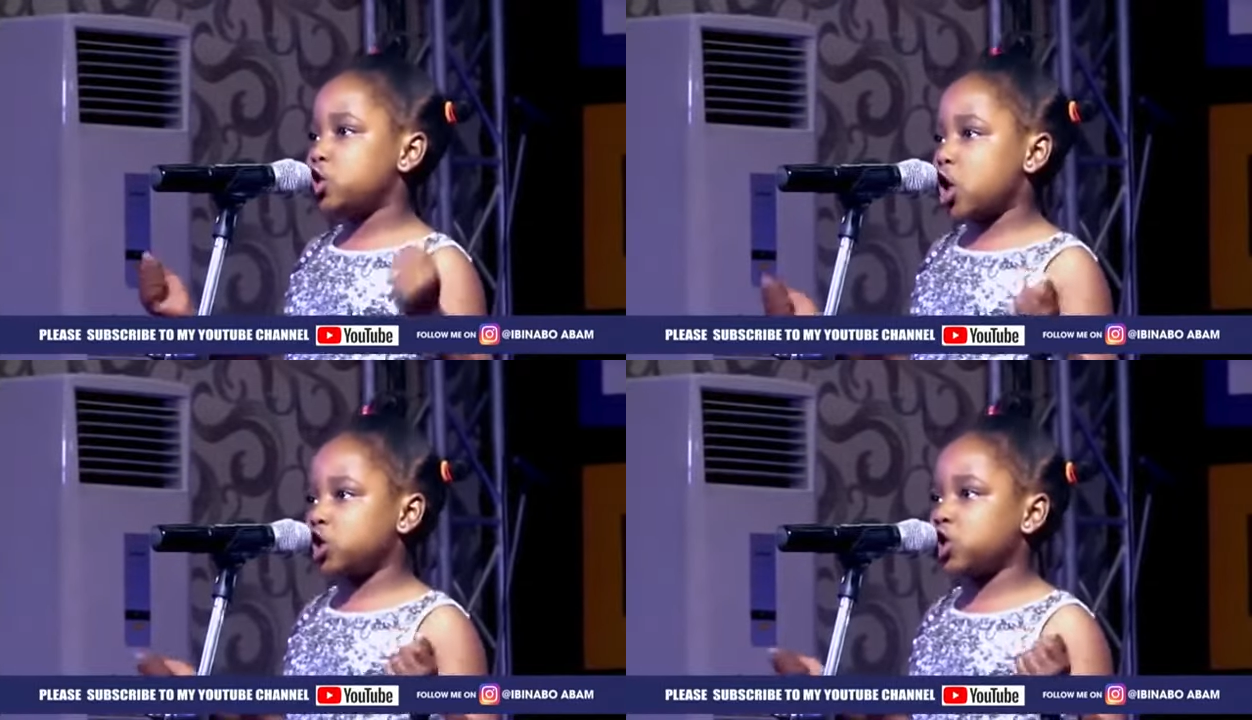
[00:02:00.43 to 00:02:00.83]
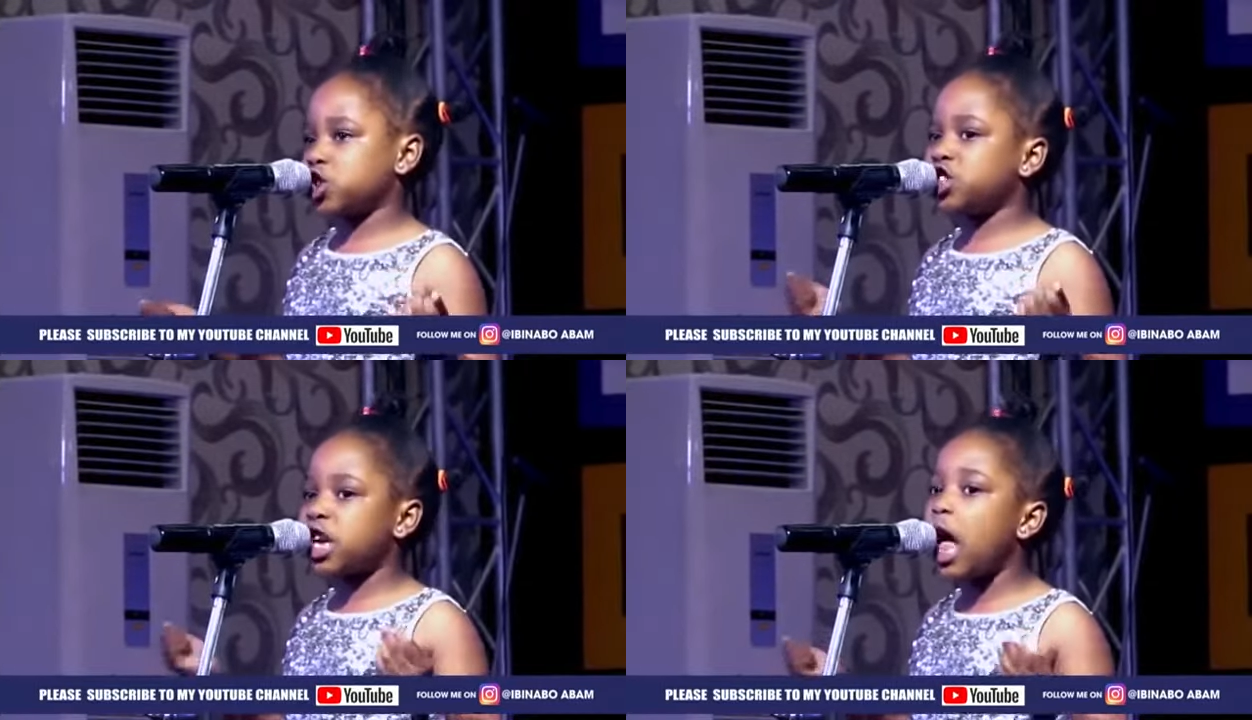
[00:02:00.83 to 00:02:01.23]
Does
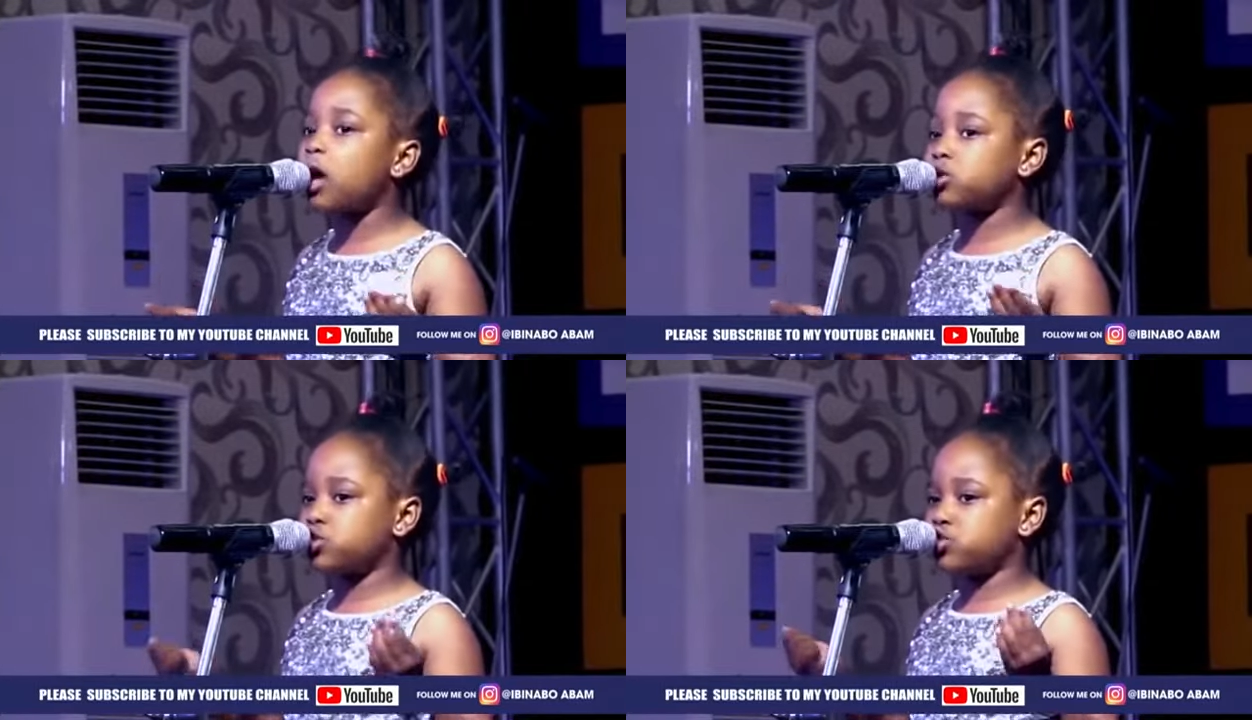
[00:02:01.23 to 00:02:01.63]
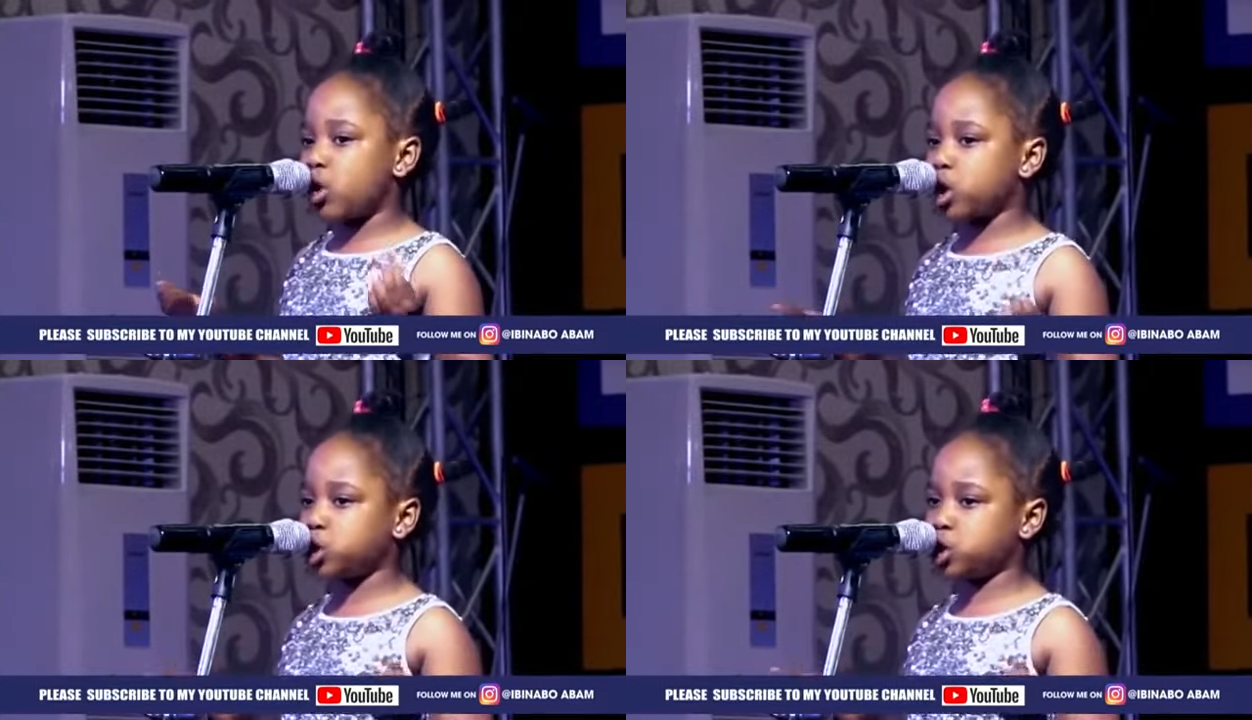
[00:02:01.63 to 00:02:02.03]
your child
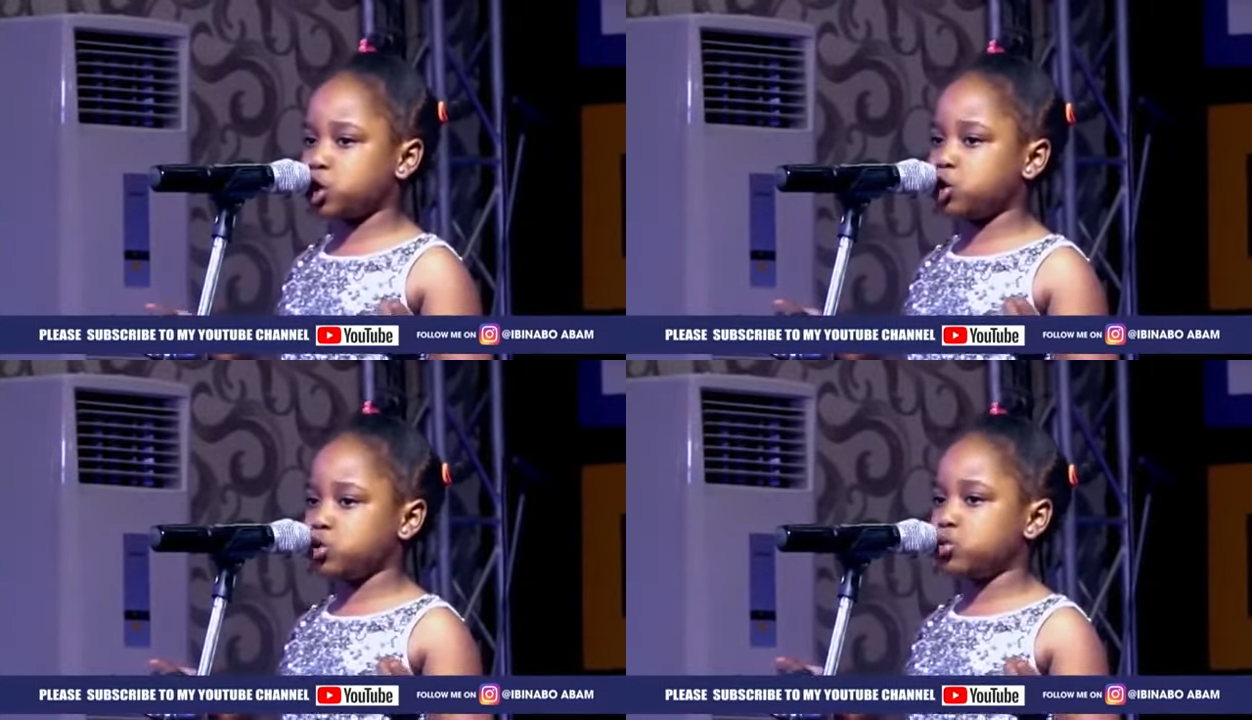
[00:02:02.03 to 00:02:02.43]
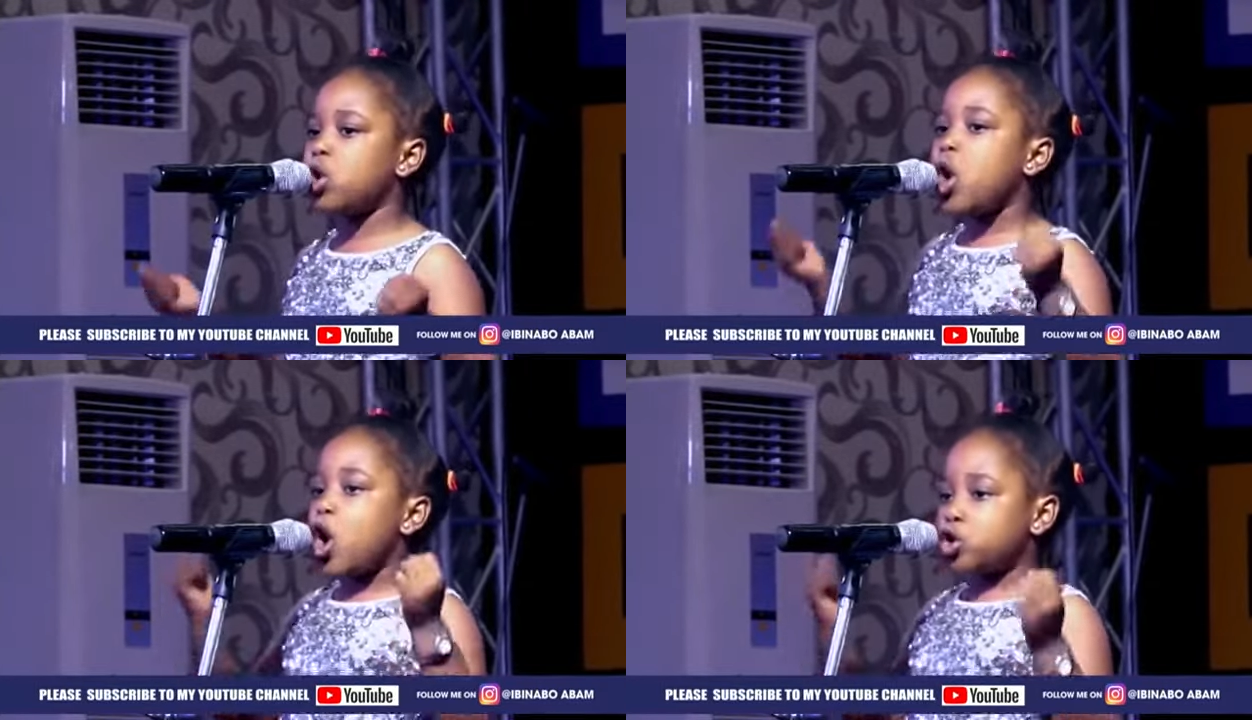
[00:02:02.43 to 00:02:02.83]
trust you?